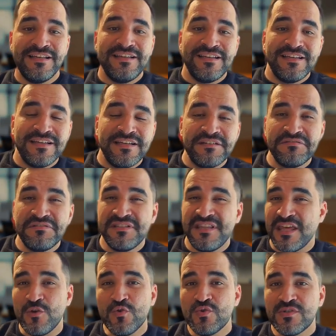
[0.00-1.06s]

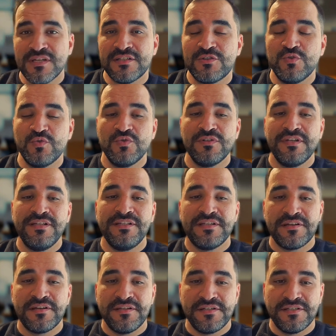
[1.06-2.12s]
the user to
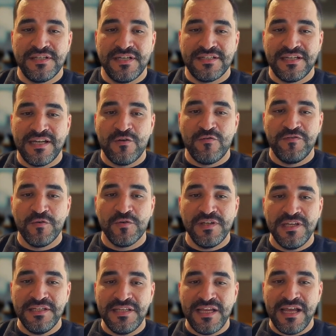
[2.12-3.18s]
enter their data. Now, if you
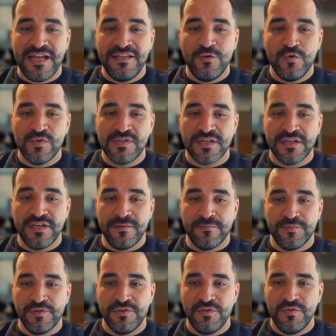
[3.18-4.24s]
clicked add user
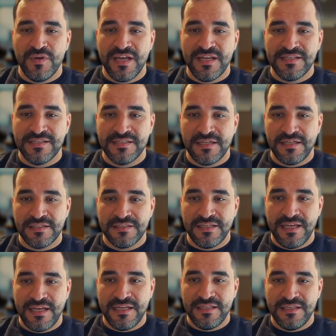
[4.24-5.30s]
input, you can start
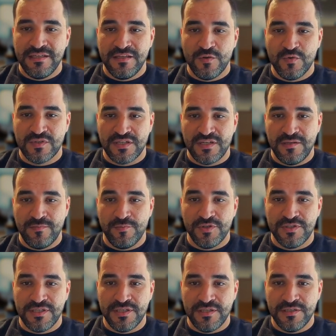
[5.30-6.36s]
adding user
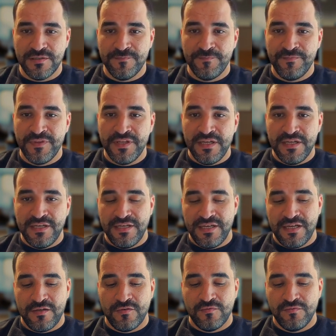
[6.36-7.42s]
inputs here.
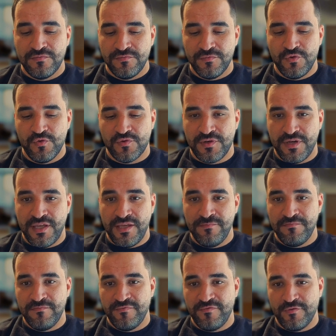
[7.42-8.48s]
Now, your
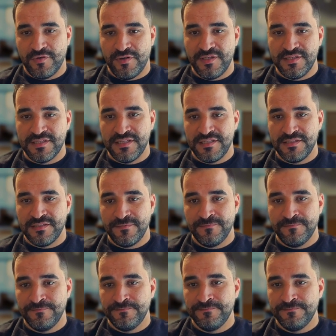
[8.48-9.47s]
name, for instance,